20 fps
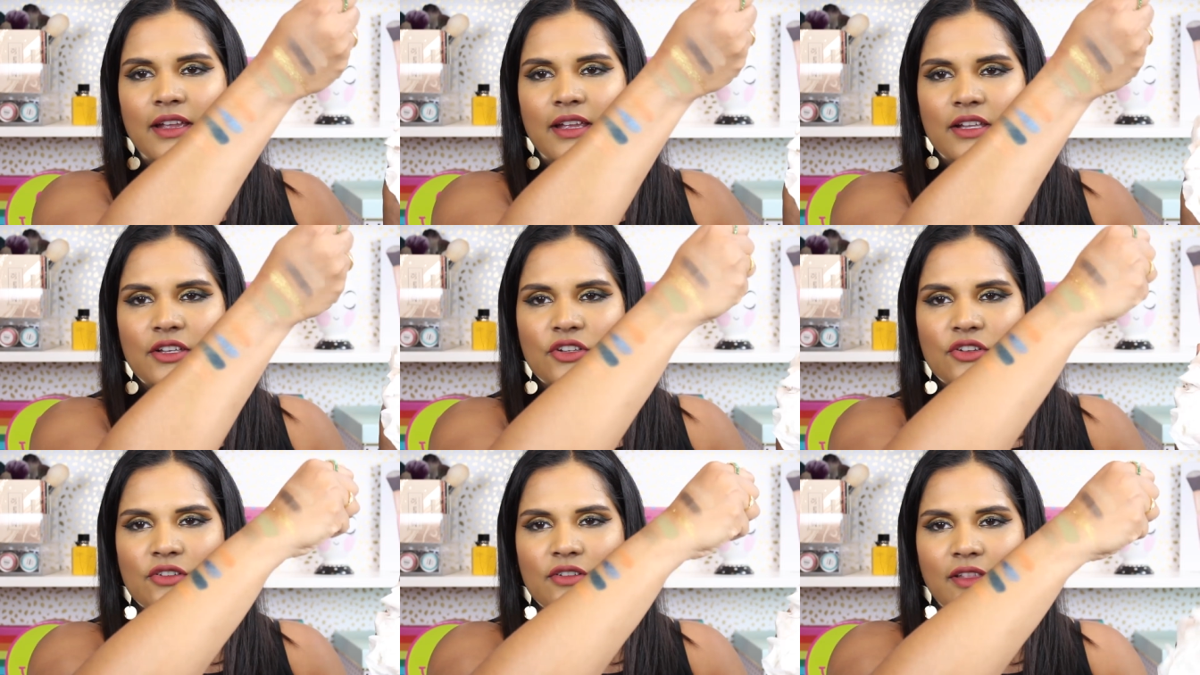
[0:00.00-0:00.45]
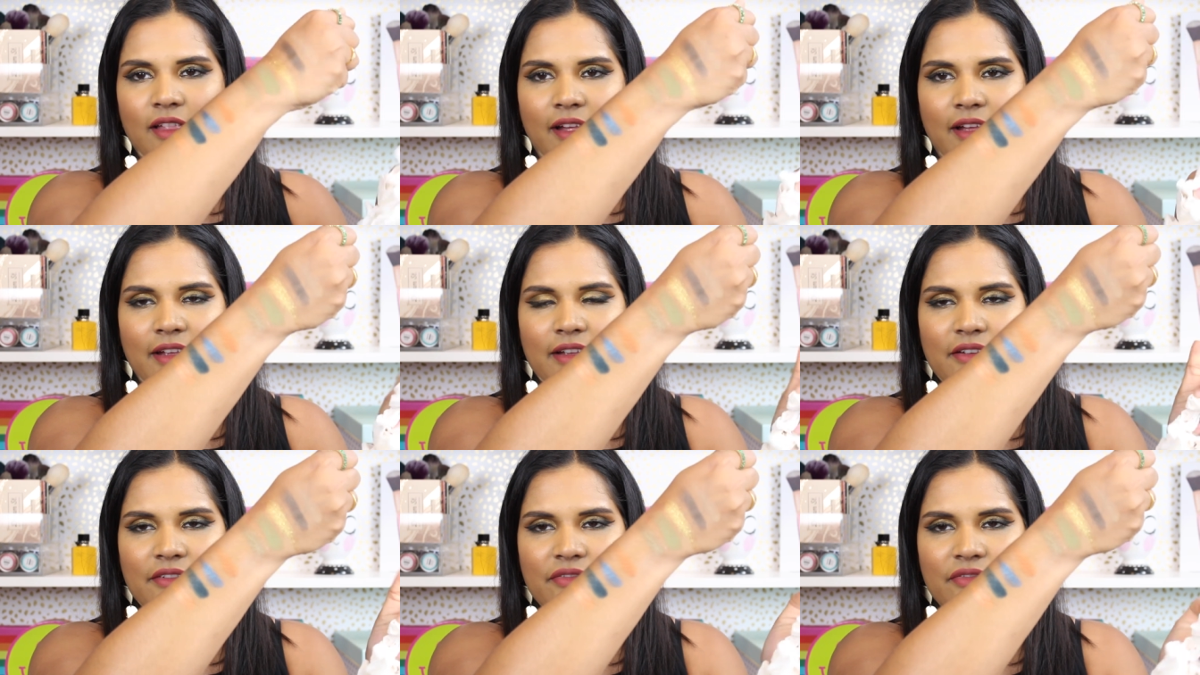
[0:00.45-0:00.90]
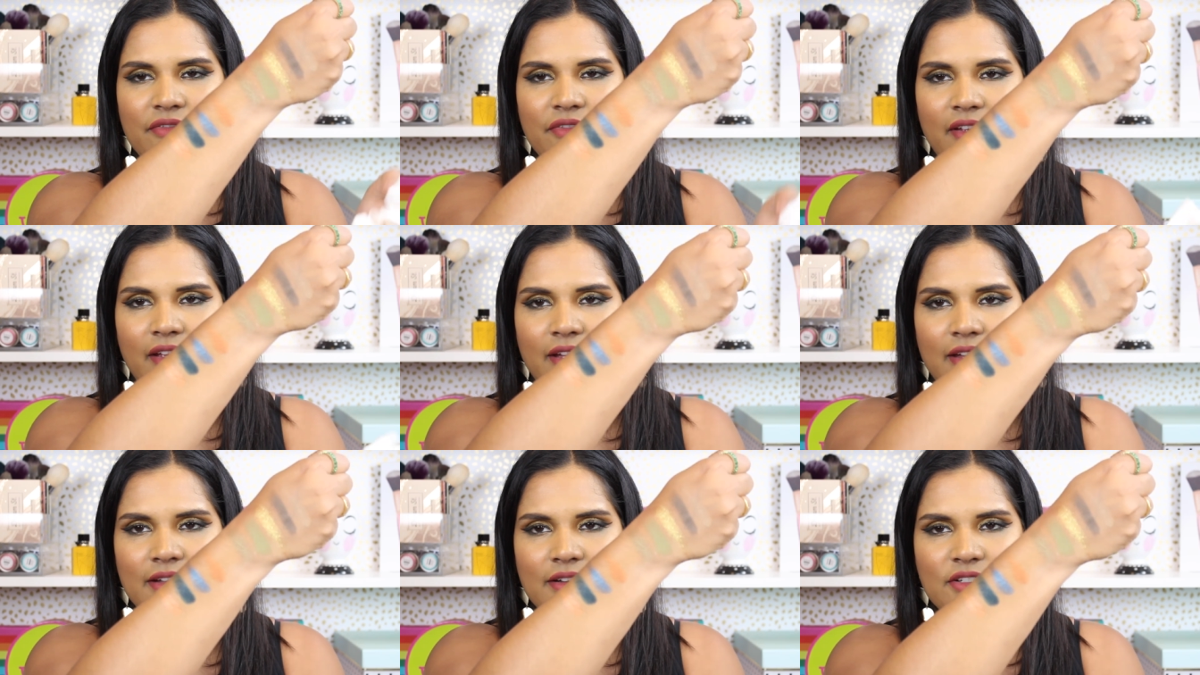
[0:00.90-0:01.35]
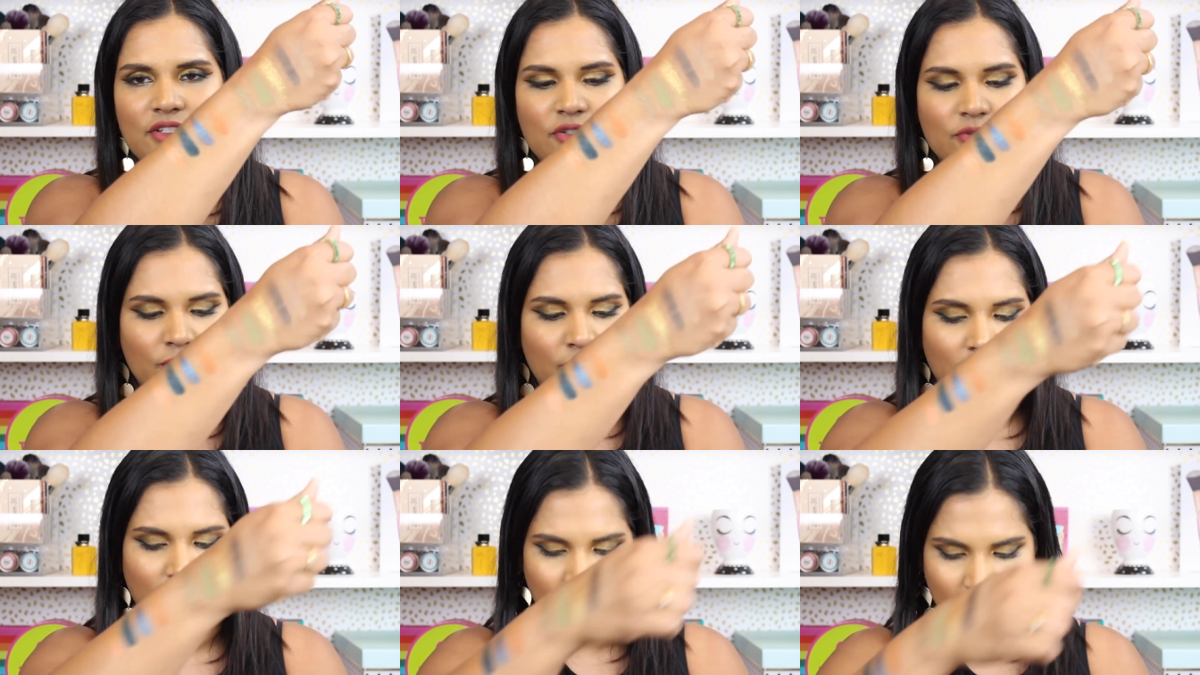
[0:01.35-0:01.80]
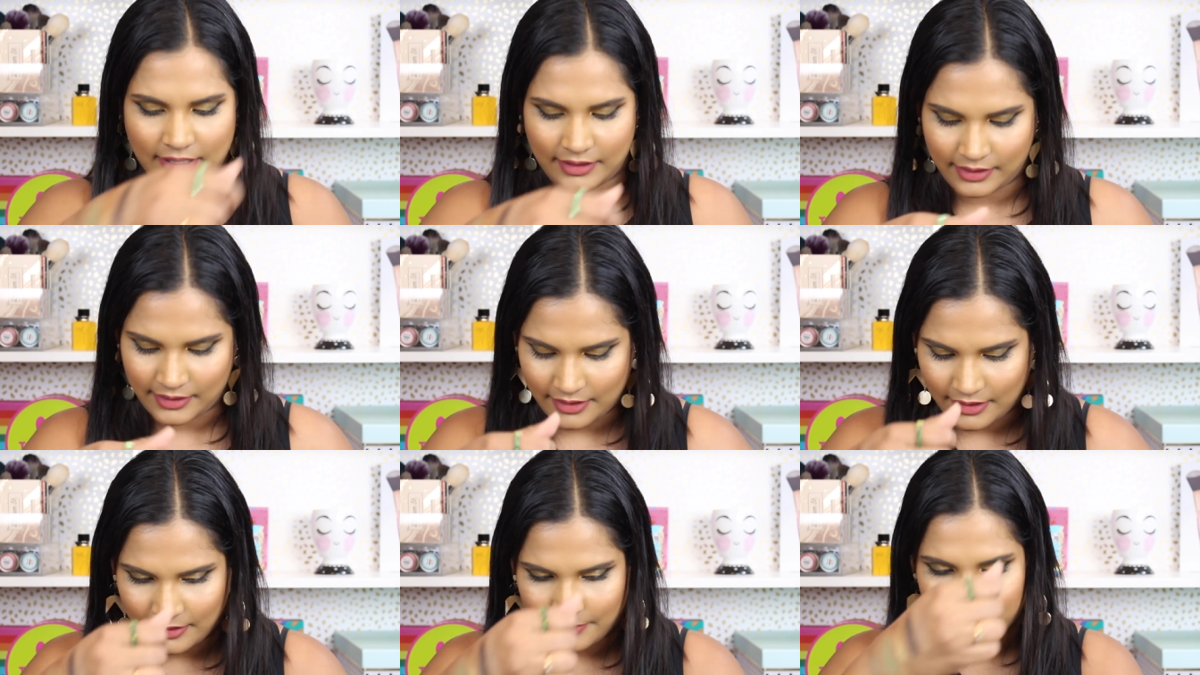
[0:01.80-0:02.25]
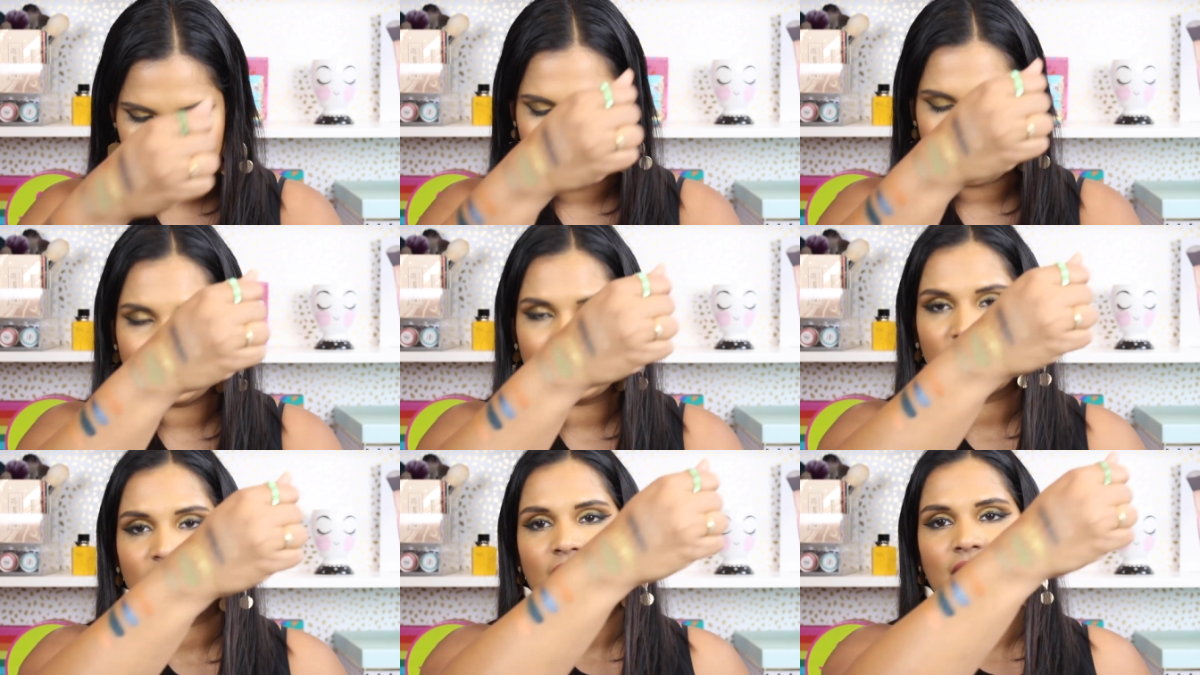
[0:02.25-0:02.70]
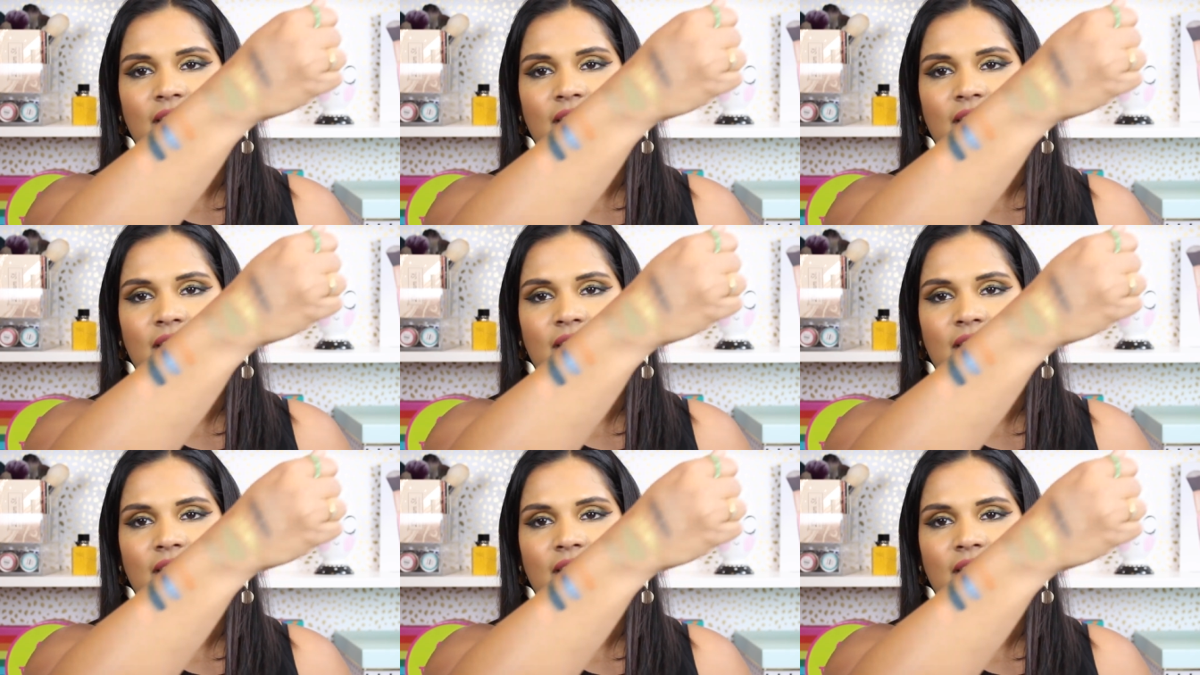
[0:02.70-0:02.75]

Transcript: in your life and you wanna get them